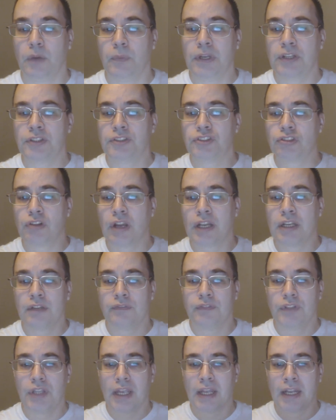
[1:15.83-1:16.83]
When that
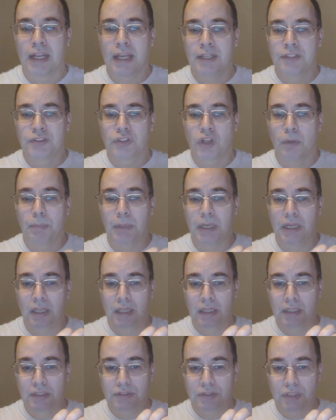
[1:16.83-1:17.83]
strand of DNA is copied,
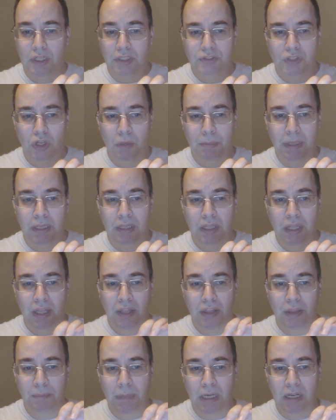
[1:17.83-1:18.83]
it starts copying
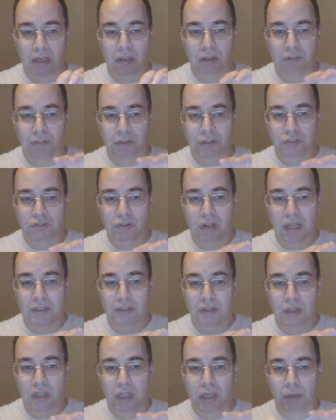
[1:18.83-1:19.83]
in the middle of the
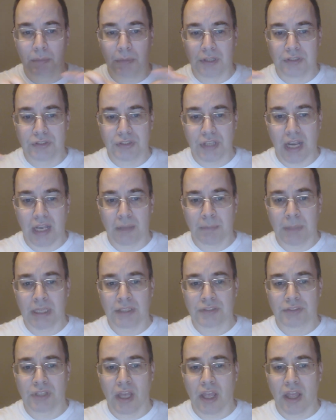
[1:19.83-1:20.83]
strand. The
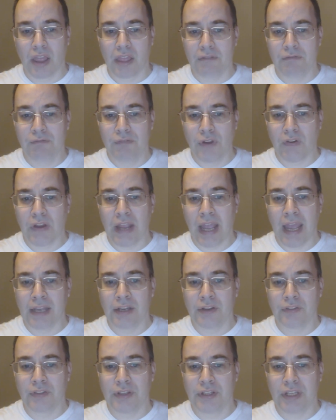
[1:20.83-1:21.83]
telomeres, the very
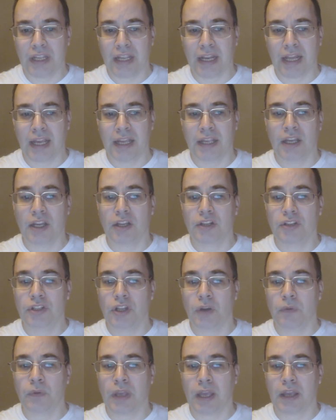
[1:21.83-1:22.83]
end of the DNA,
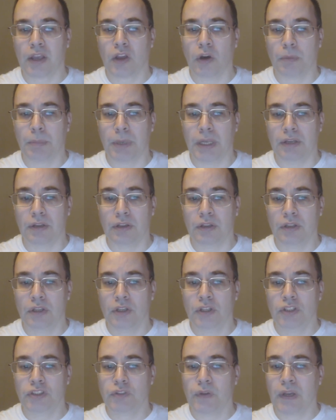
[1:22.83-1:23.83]
don't get copied.
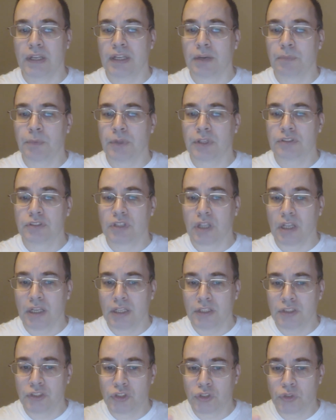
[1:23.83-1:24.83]
So you end up with a
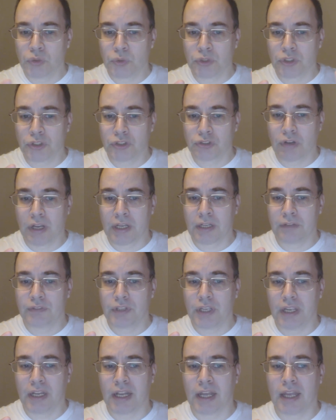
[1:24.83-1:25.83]
slightly shorter strand
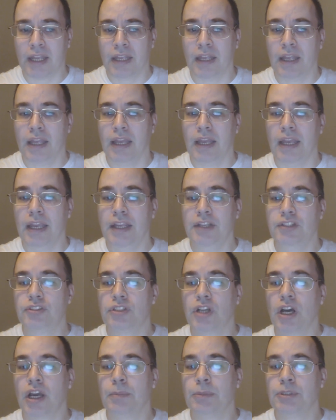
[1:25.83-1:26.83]
of DNA
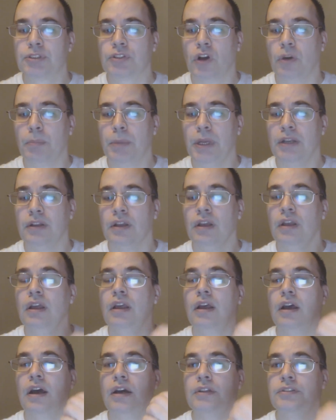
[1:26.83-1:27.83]
each time it's copied
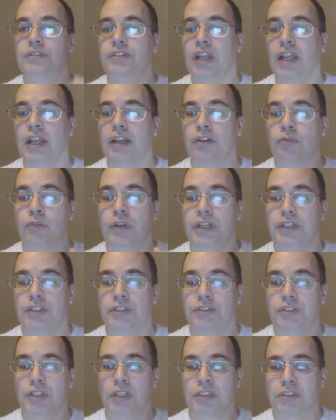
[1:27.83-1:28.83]
until it
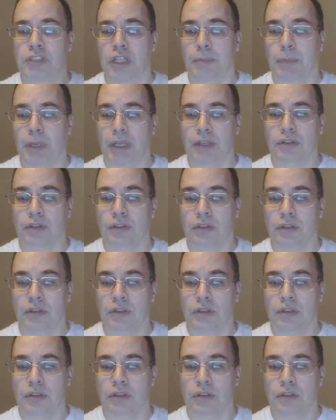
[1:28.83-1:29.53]
reaches its limit.